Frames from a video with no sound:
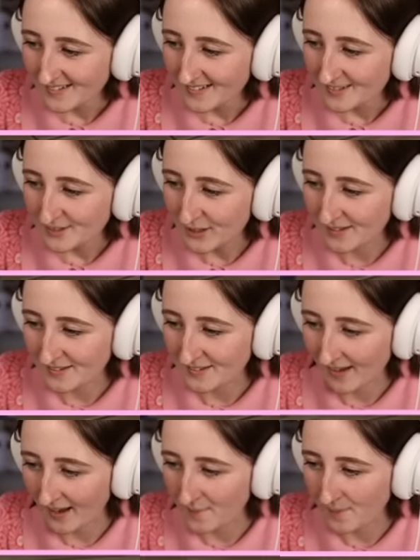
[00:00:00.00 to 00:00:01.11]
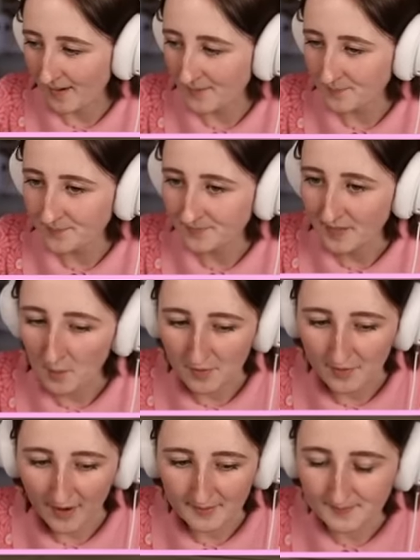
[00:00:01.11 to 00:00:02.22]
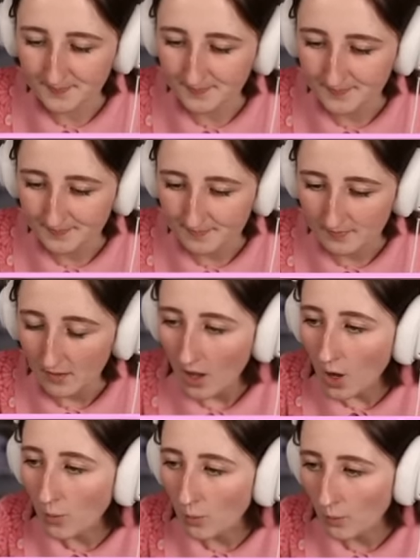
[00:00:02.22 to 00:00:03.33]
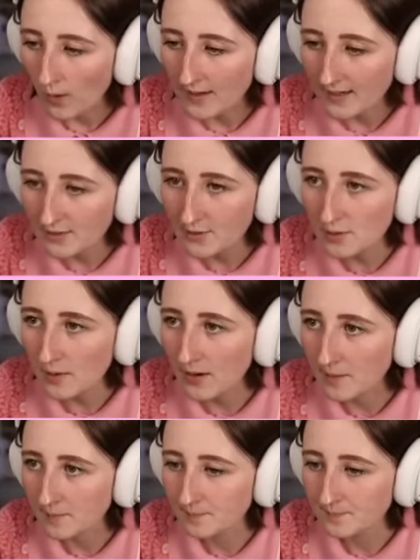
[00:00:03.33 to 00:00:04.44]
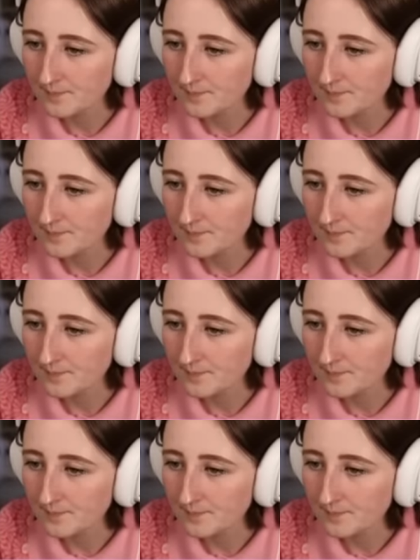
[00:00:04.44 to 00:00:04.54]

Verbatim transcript: Took us a second, but it'll be fine. Oh, I need to, um...